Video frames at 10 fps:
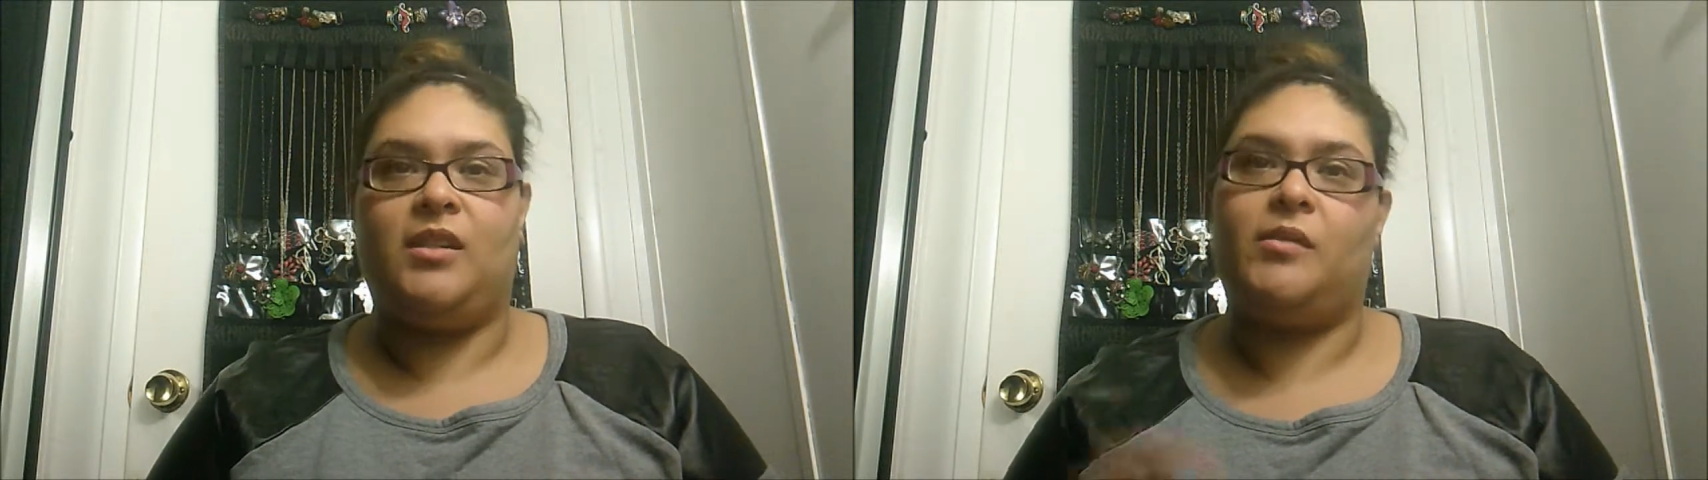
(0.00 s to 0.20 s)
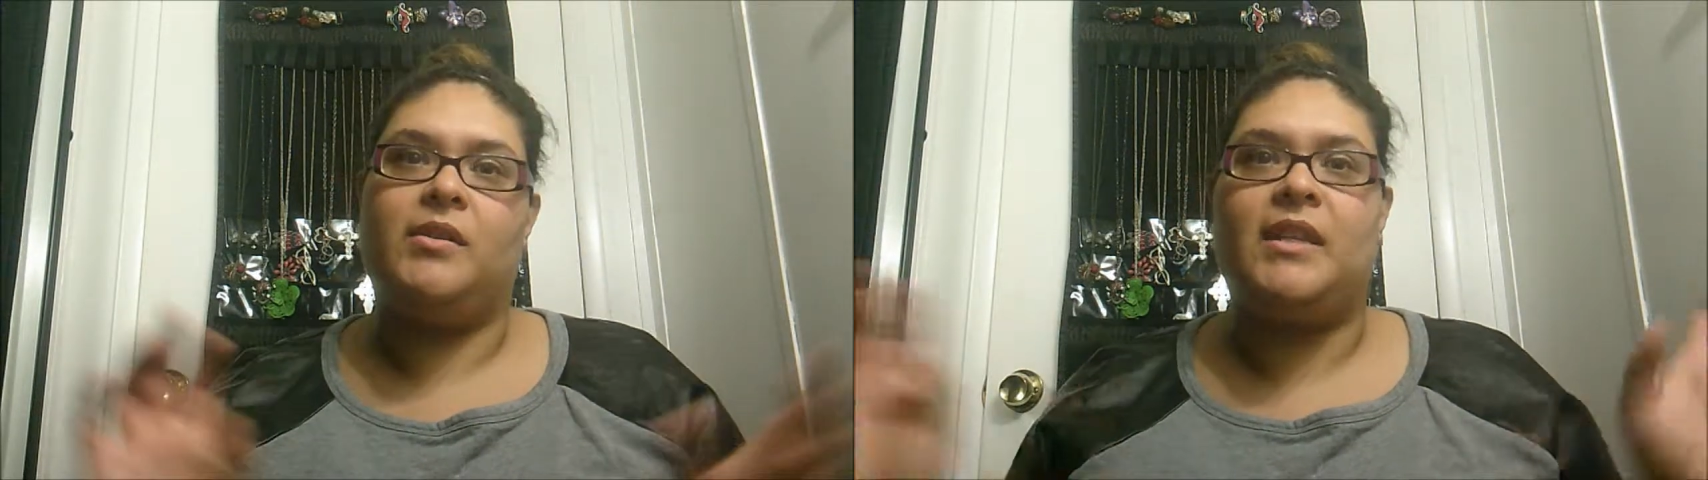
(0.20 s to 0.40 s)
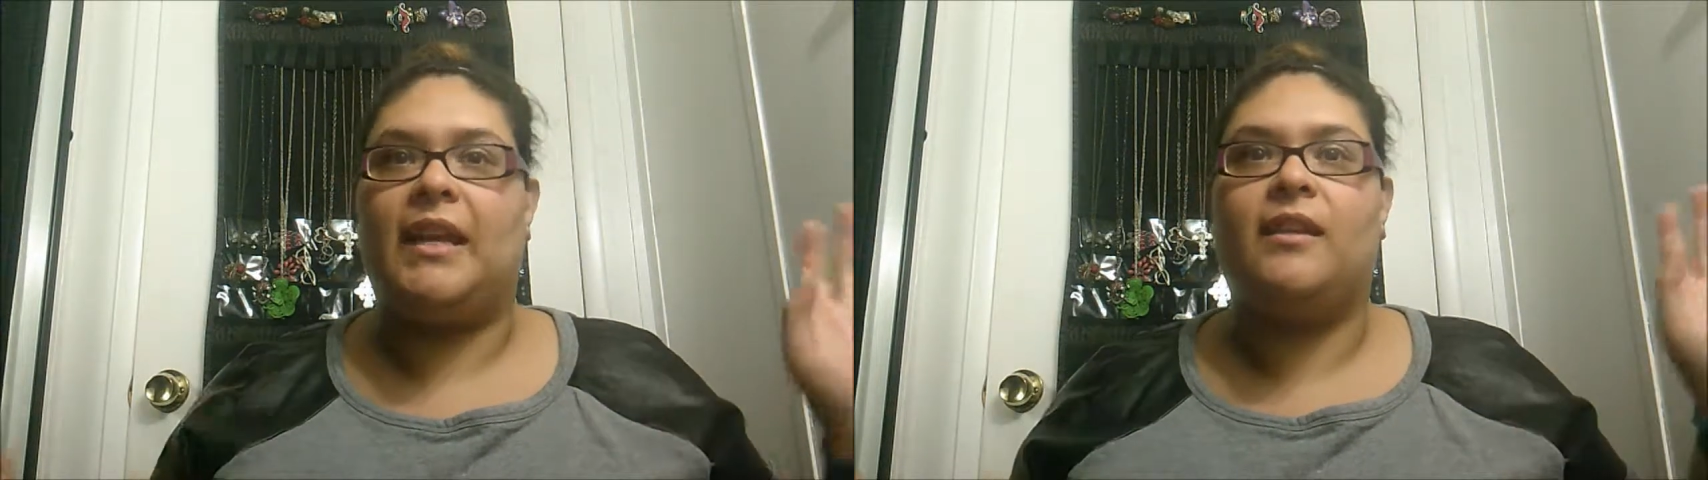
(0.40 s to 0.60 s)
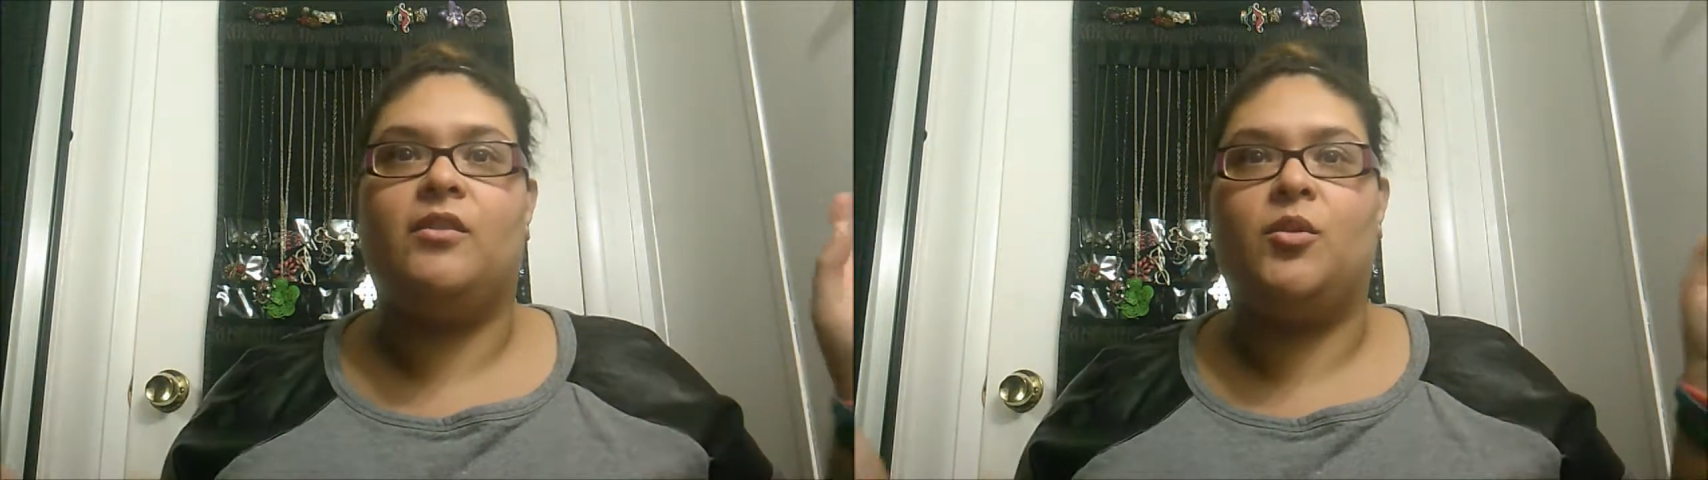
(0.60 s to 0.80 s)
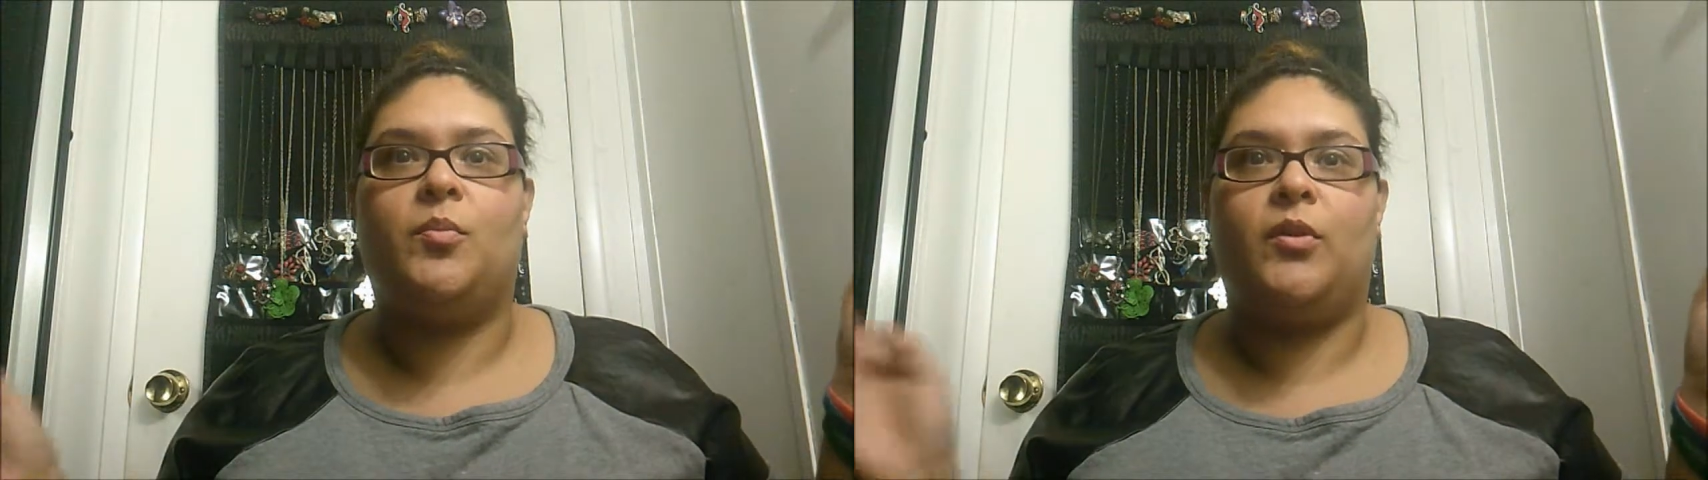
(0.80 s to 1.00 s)
it was like the
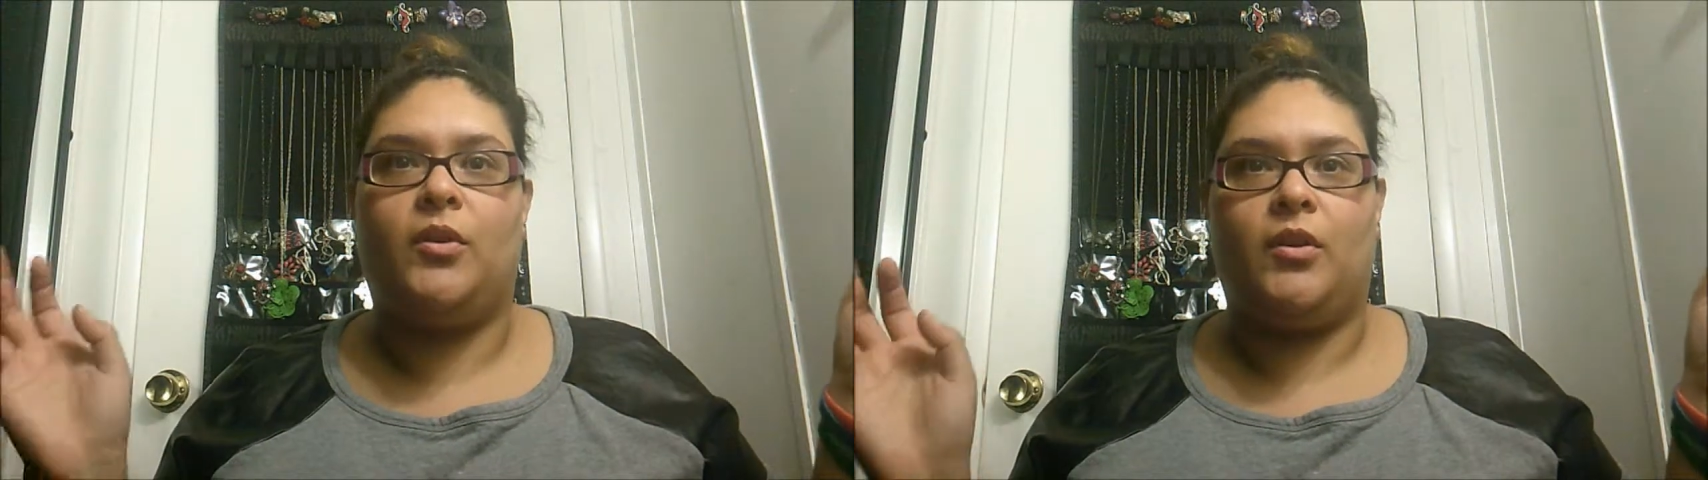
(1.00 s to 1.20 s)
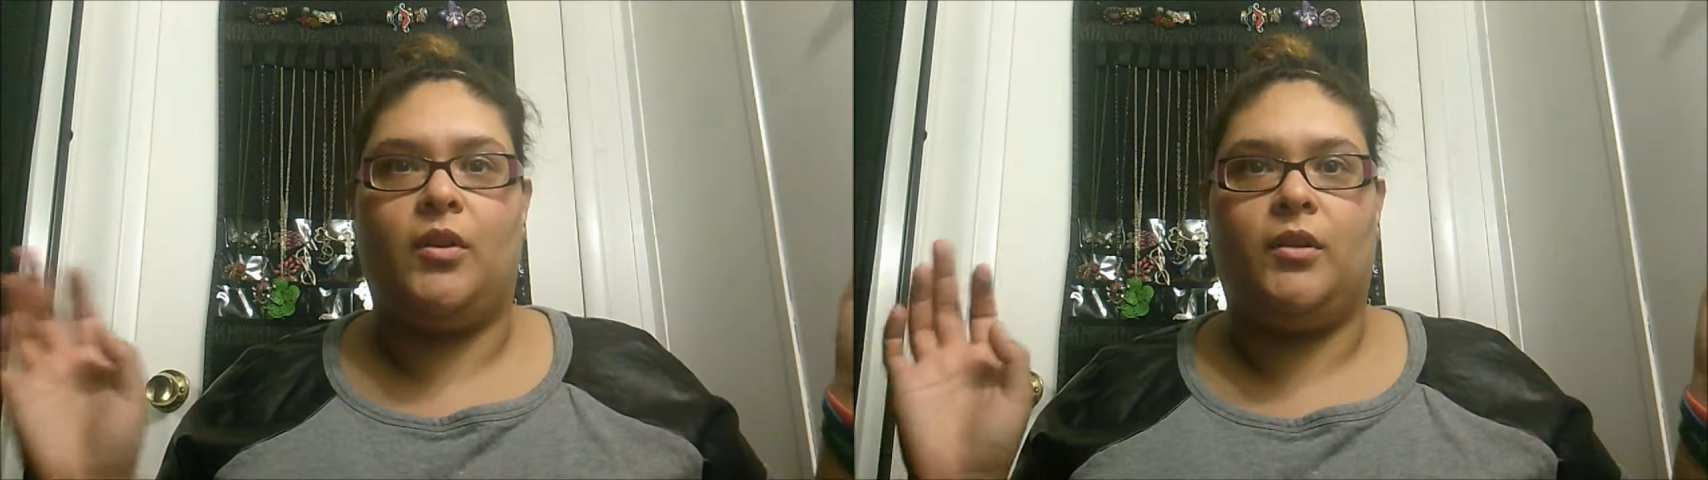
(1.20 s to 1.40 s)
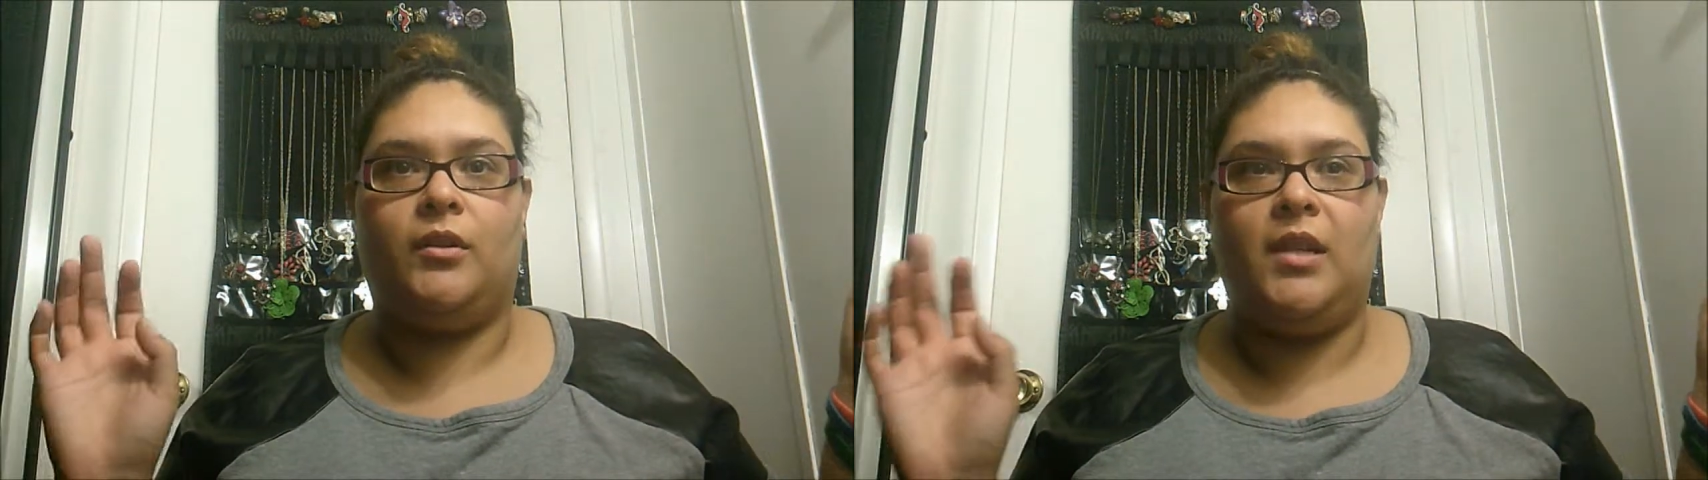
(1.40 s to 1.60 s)
super